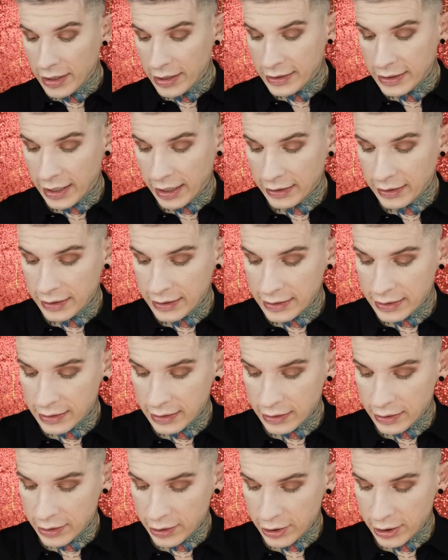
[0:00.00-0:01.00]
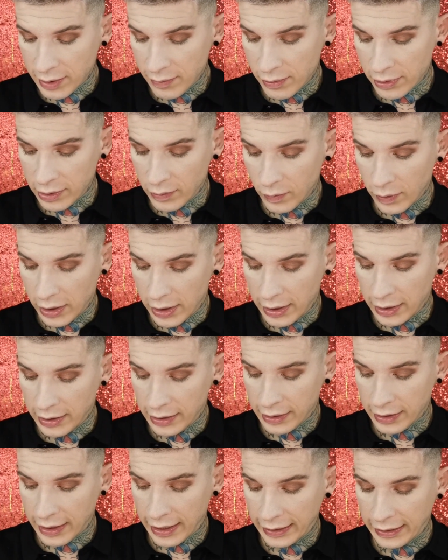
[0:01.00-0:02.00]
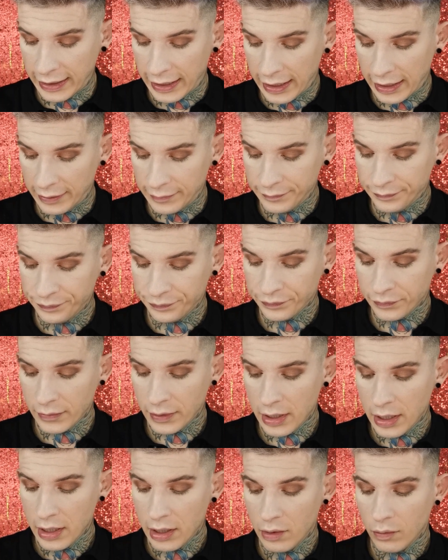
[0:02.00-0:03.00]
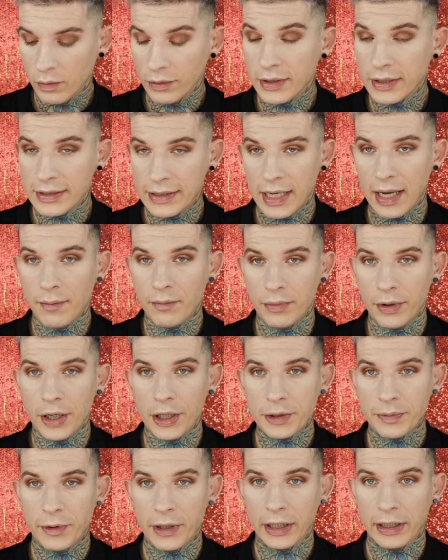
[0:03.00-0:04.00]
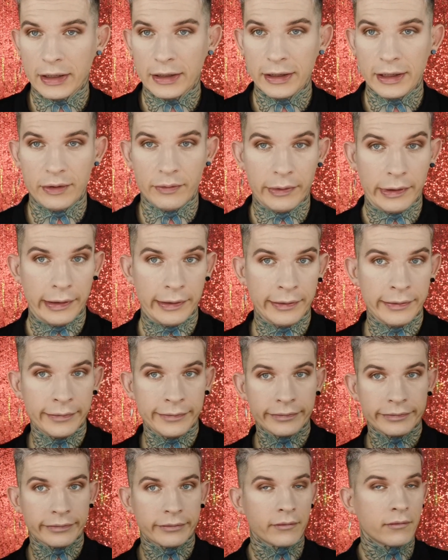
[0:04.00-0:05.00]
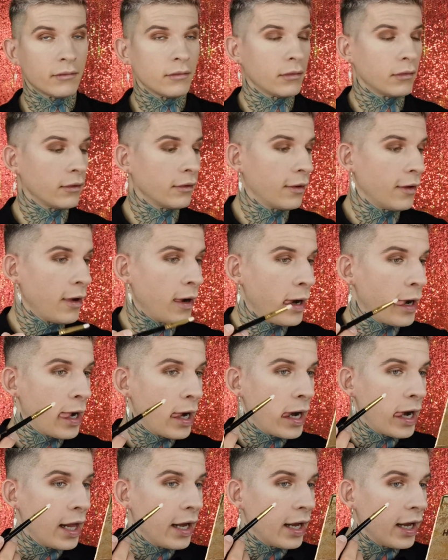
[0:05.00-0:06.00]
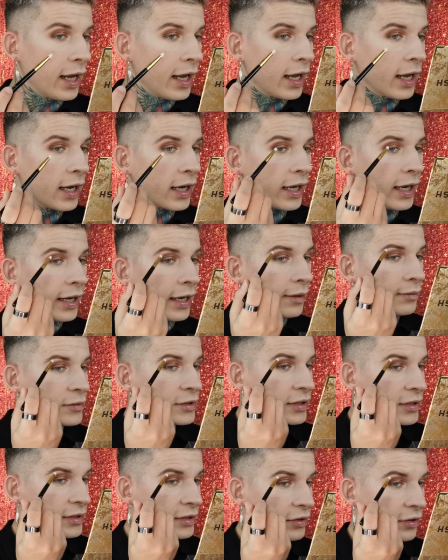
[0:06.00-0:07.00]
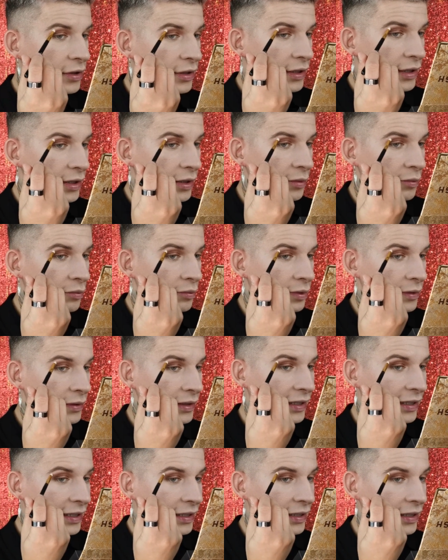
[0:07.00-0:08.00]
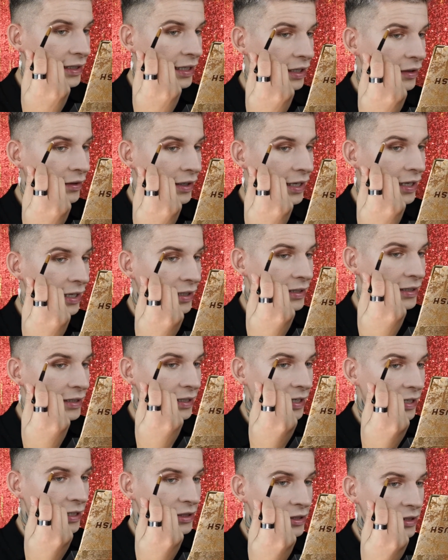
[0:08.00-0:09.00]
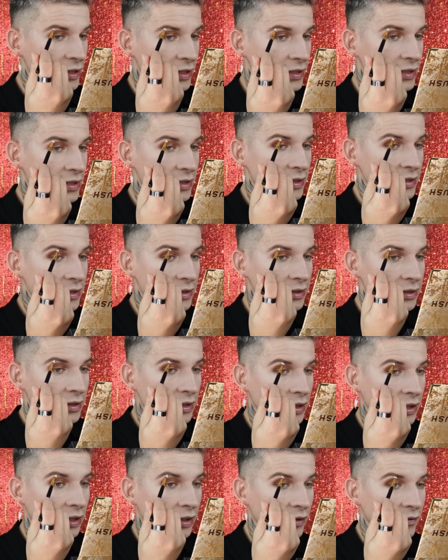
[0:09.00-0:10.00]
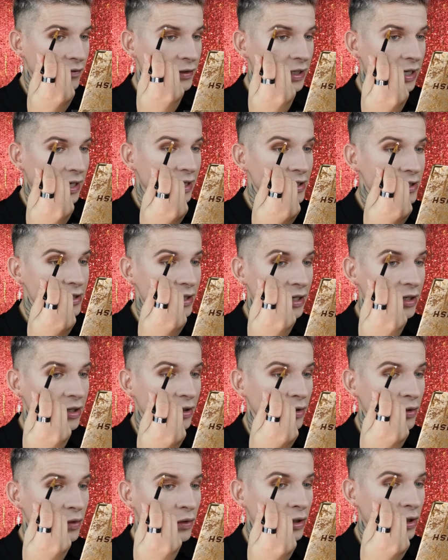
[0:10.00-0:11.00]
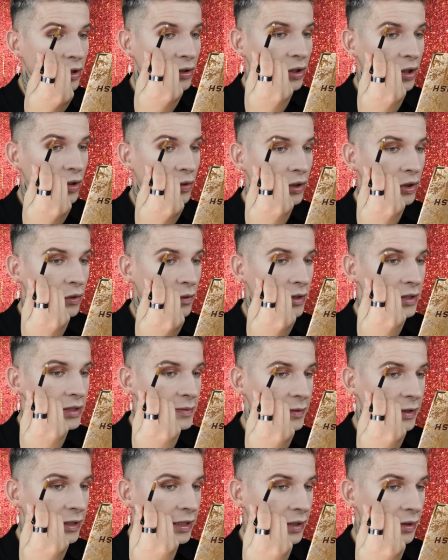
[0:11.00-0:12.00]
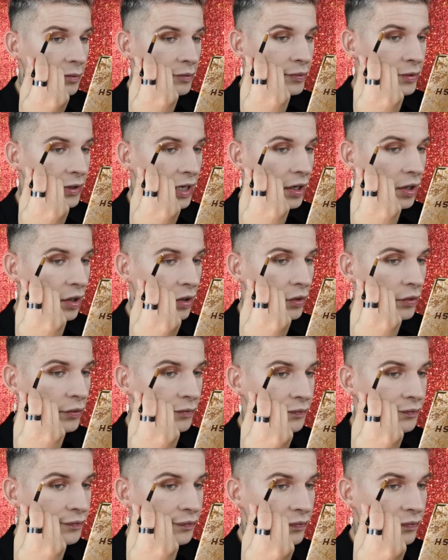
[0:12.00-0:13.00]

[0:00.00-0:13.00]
I'm gonna take this shimmery one again with the same brush, but a clean one. And I'm just gonna blend it out at the edges of the eyeshadow, lower where's my brow,